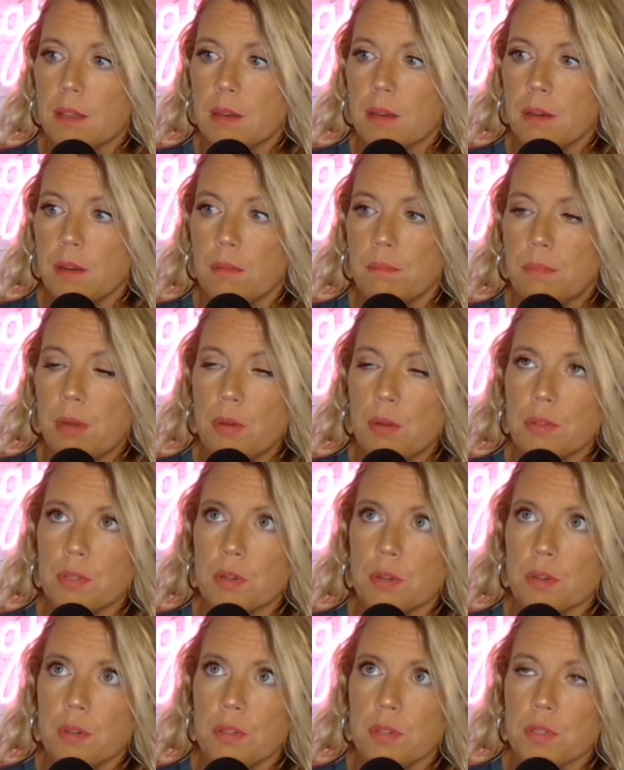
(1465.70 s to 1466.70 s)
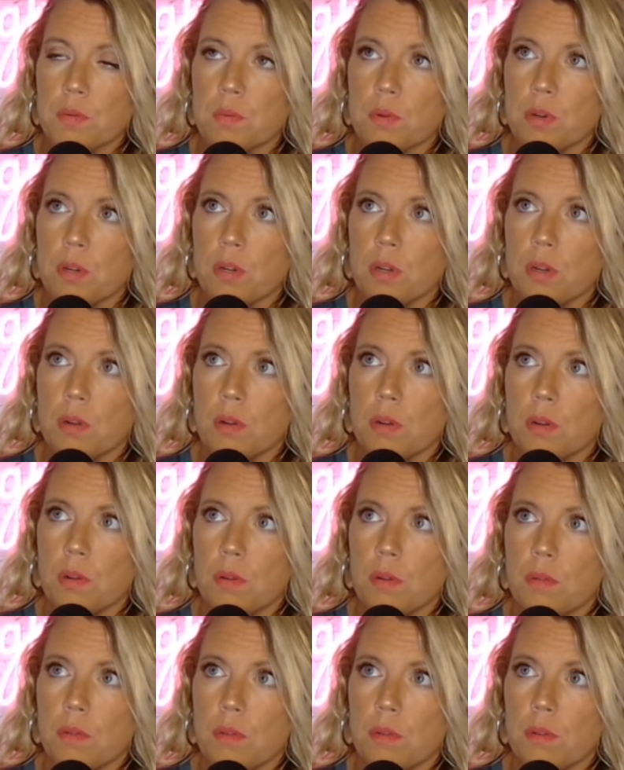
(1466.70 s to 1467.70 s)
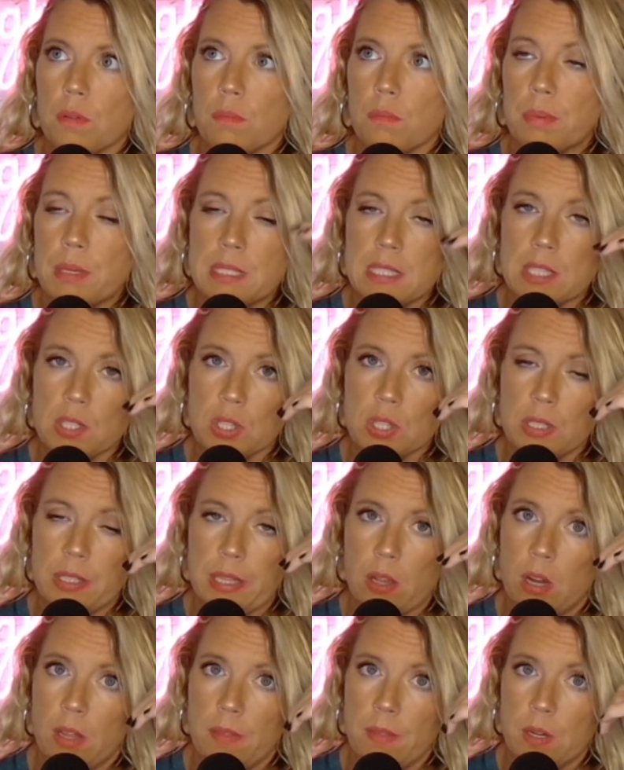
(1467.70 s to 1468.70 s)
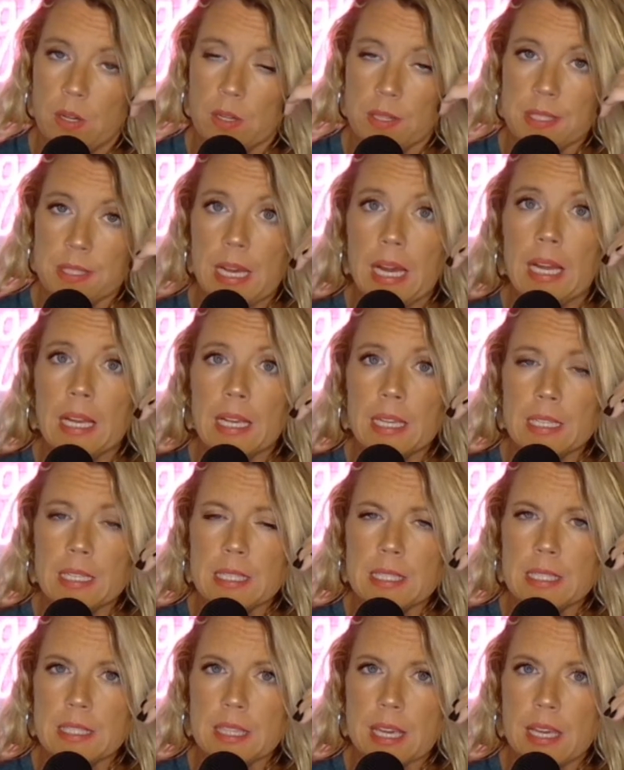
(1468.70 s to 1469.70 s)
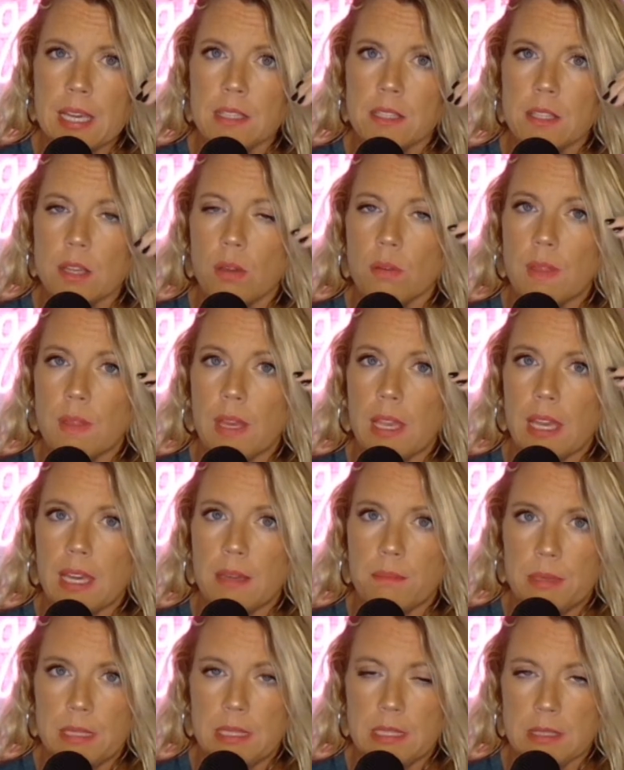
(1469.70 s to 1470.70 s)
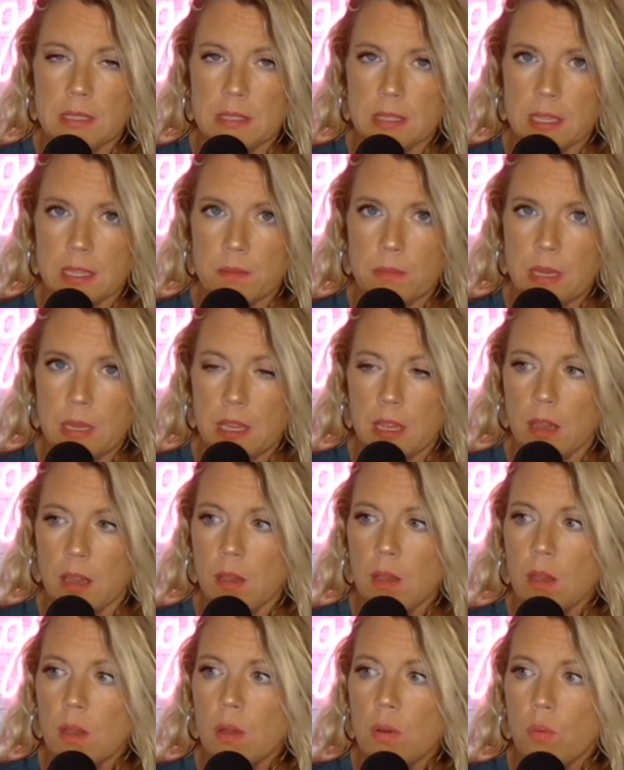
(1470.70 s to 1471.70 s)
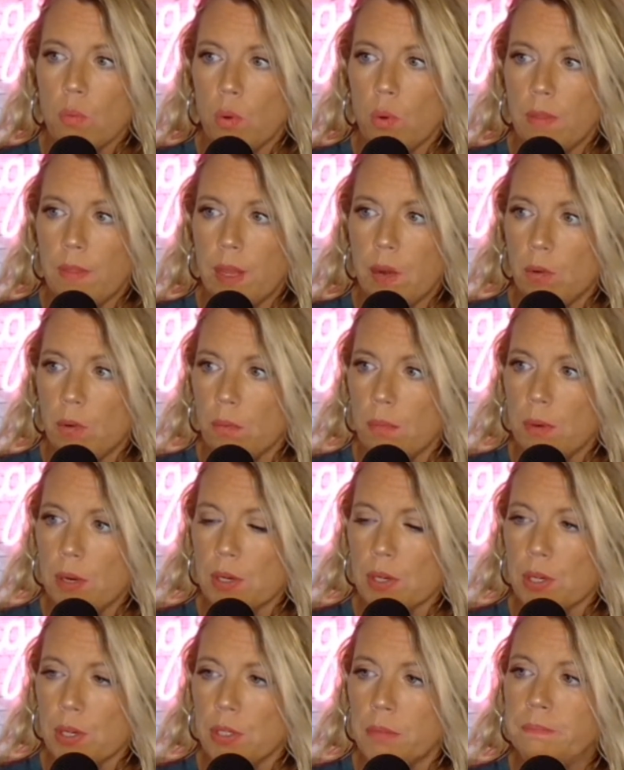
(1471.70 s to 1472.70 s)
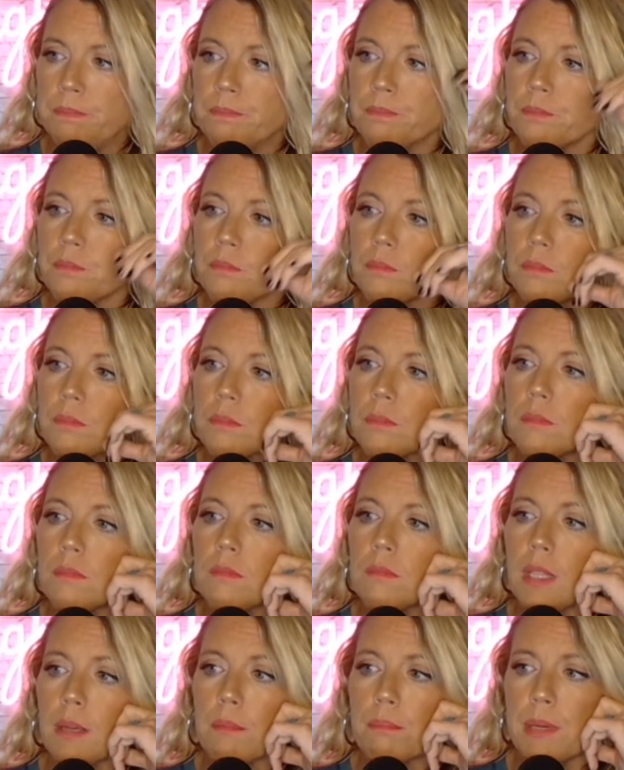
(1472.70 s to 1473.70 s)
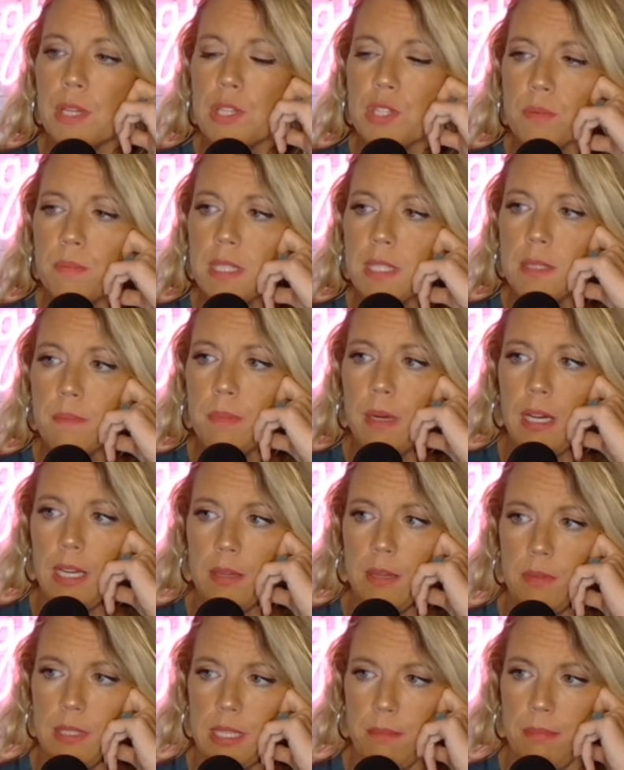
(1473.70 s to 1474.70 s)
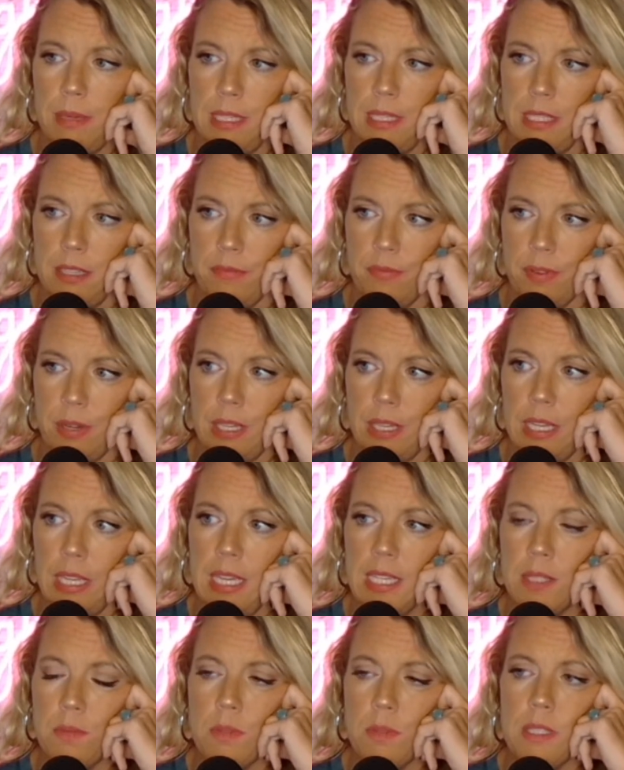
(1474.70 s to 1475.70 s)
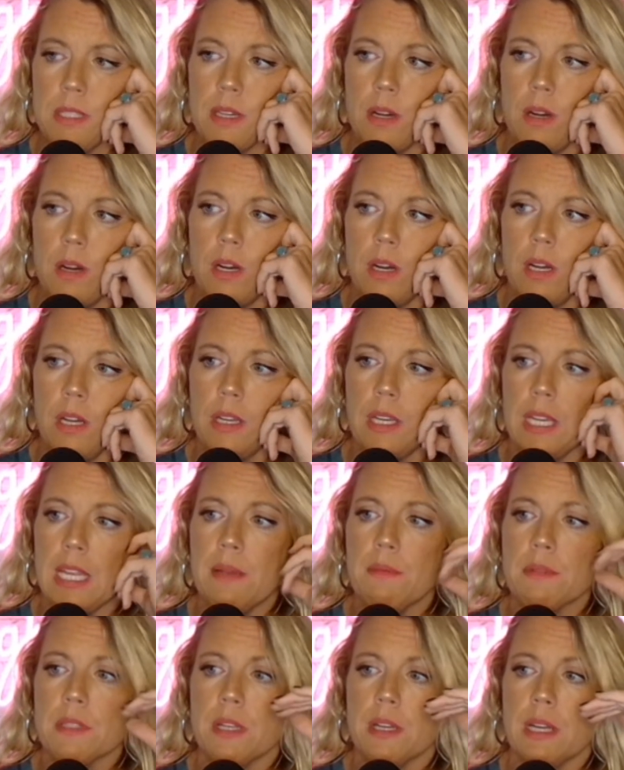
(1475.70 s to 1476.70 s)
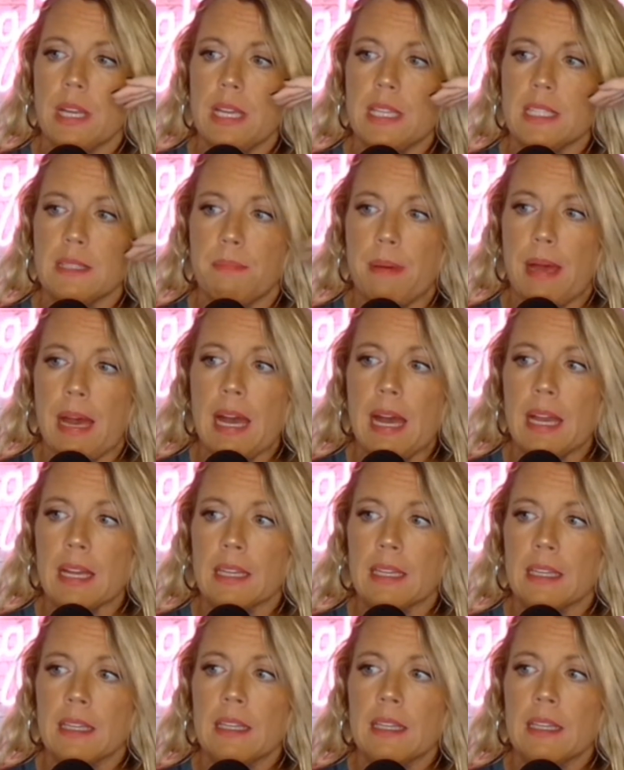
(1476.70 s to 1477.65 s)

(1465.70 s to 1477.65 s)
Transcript: both girls were positioned like on their sides as though they had been sleeping when they were murdered. Benjamin's body was a bit different. He was on his back,